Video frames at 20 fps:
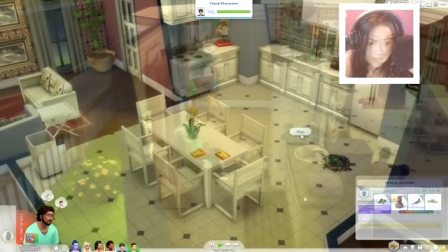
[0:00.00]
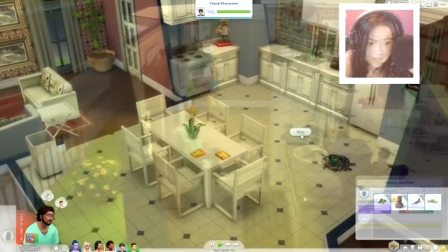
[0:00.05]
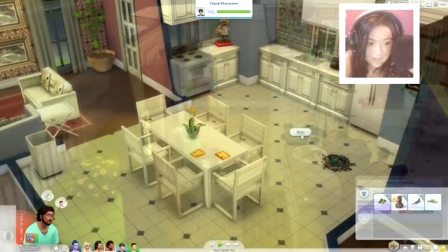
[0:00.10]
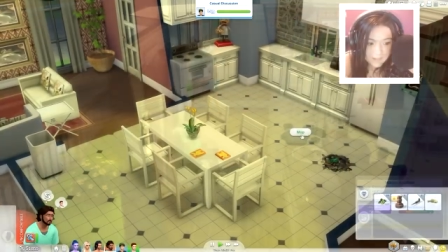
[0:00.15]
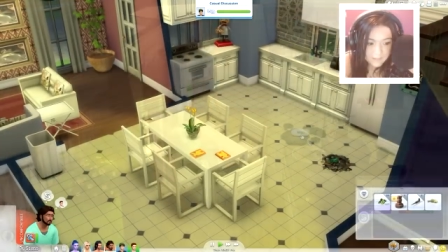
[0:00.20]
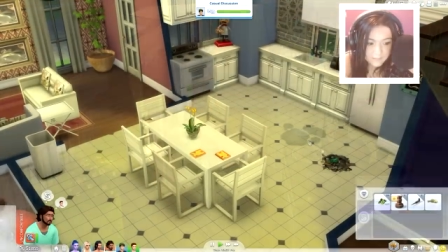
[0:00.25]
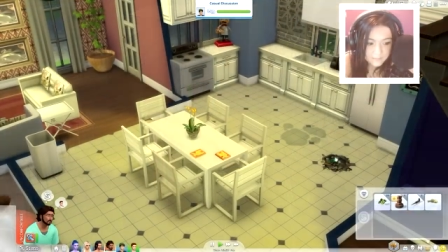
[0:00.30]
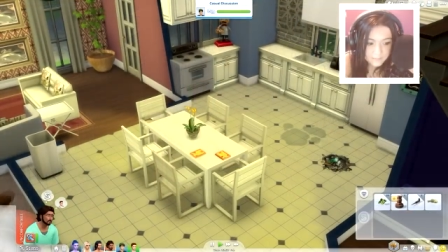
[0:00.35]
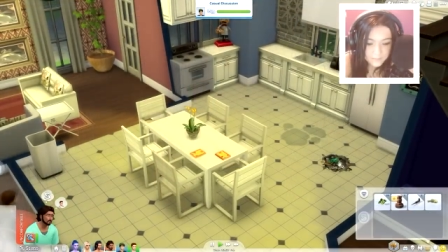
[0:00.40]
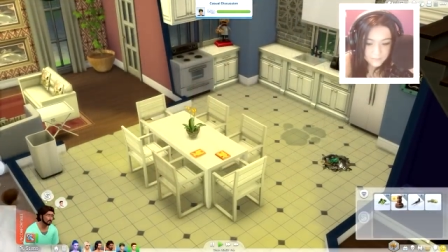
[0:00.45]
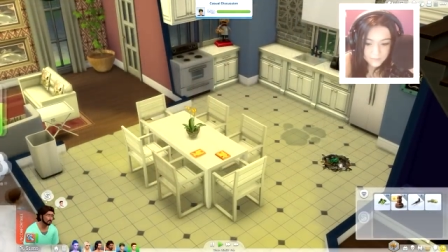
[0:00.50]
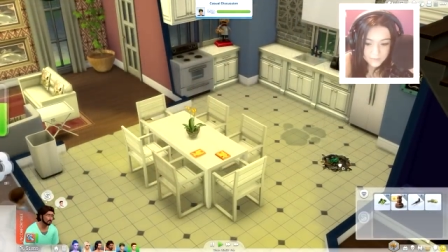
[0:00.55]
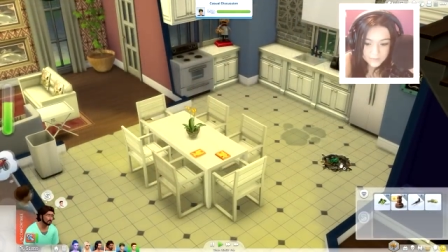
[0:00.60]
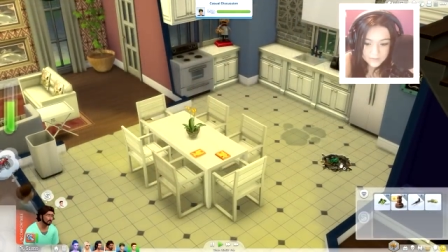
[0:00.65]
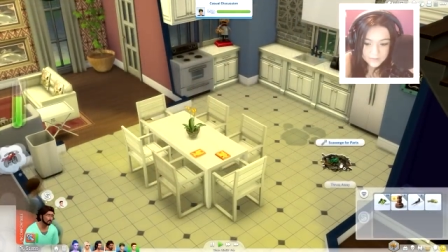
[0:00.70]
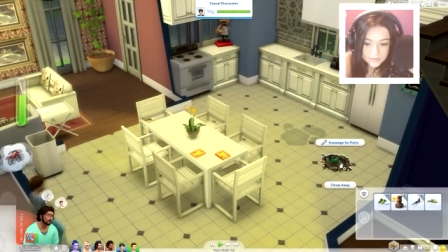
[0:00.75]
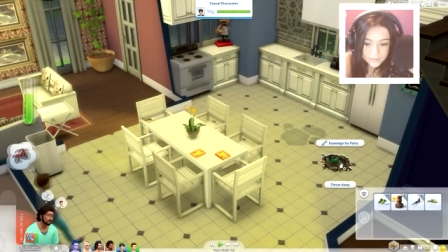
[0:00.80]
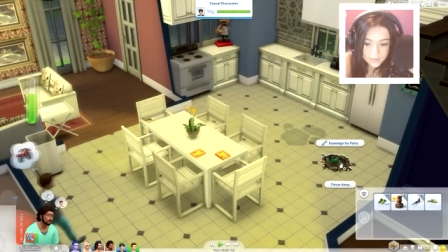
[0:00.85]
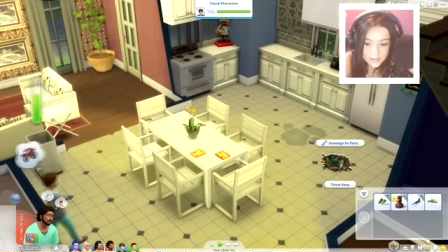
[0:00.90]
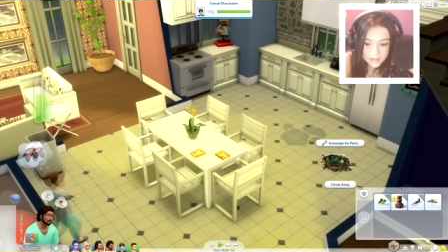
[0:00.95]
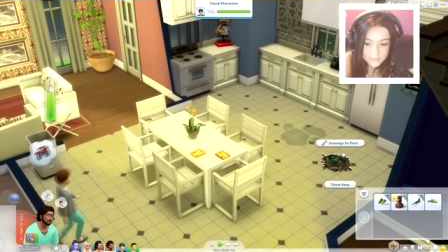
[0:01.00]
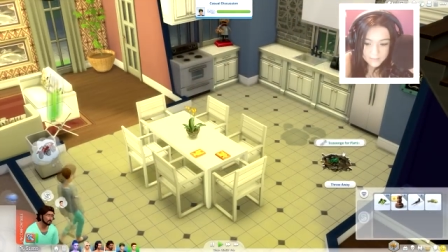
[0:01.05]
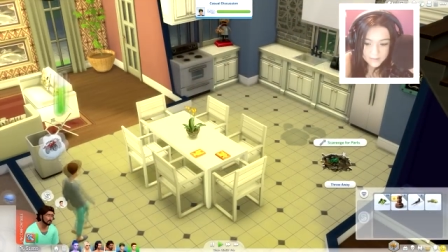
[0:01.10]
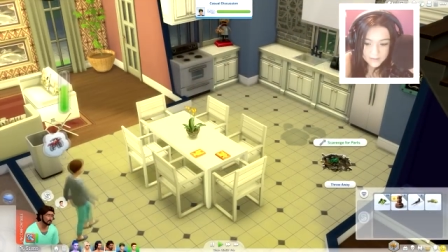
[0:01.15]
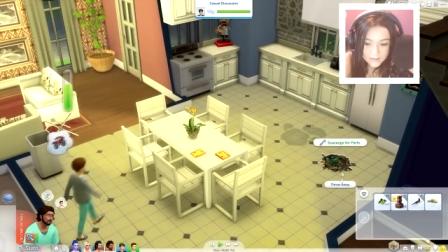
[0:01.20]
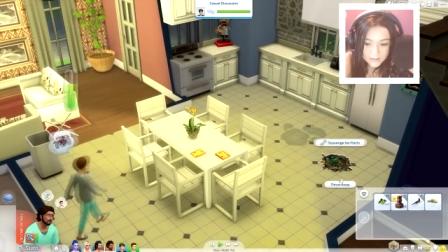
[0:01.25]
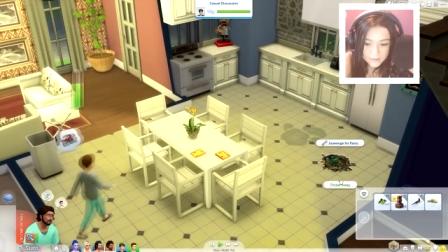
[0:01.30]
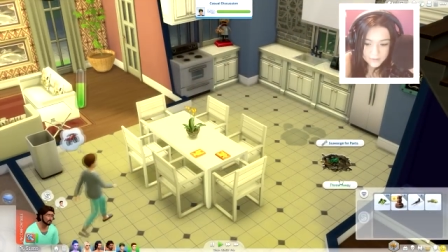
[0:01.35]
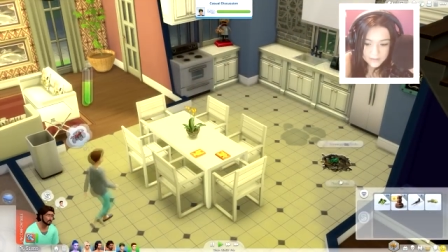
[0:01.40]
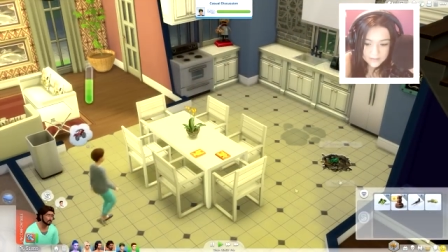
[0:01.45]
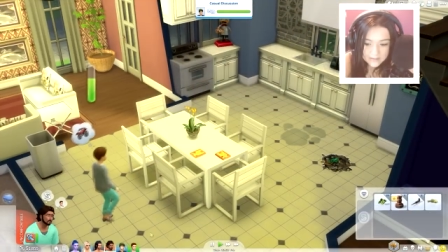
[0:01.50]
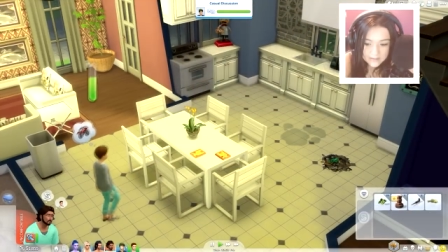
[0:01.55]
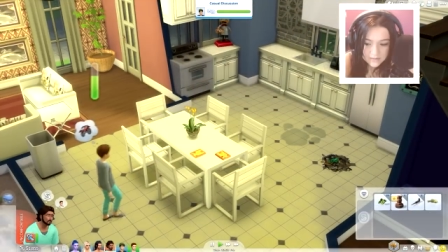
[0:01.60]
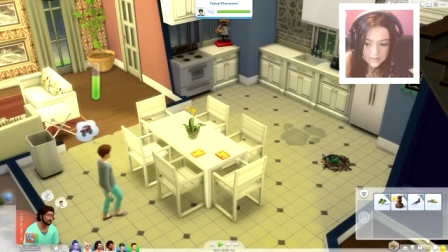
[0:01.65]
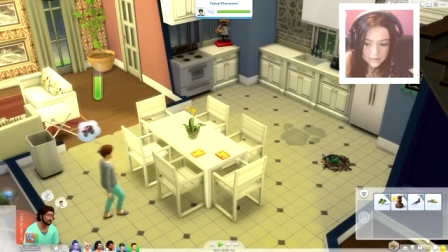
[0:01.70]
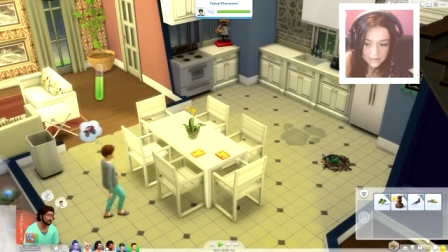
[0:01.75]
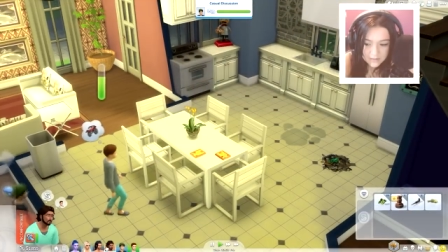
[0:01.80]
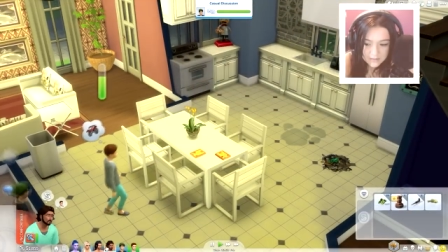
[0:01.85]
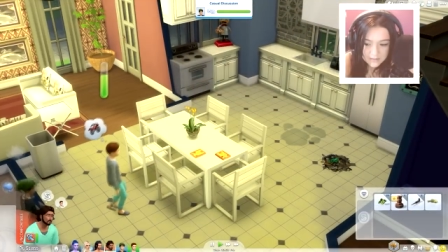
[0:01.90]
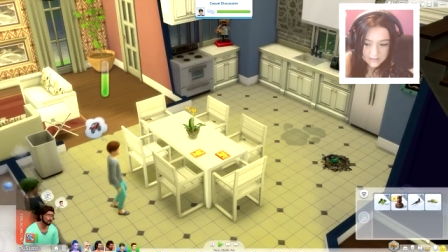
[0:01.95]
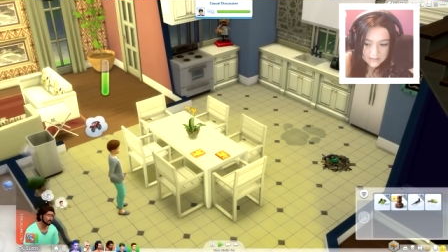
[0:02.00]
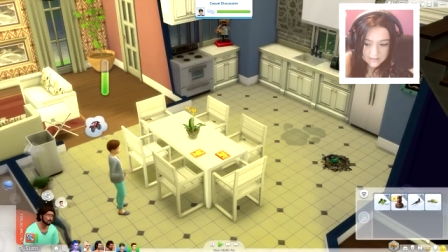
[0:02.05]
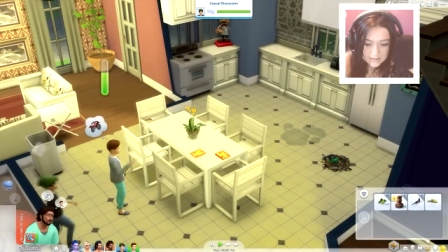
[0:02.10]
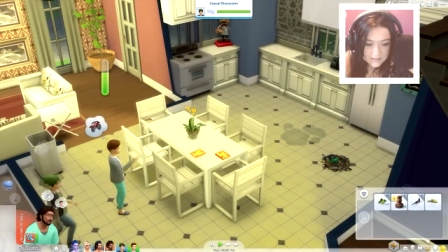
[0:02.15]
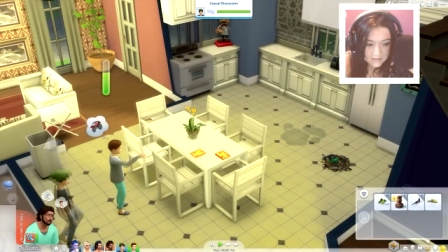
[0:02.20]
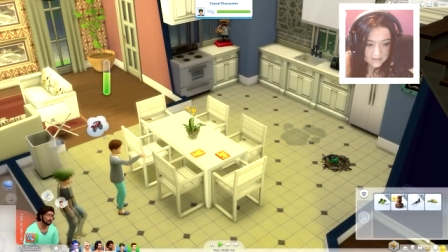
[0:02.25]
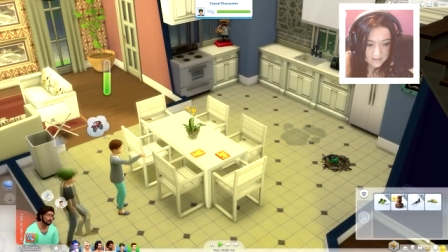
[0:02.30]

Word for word: Cool. This up. Throw this away. Bellatrix is already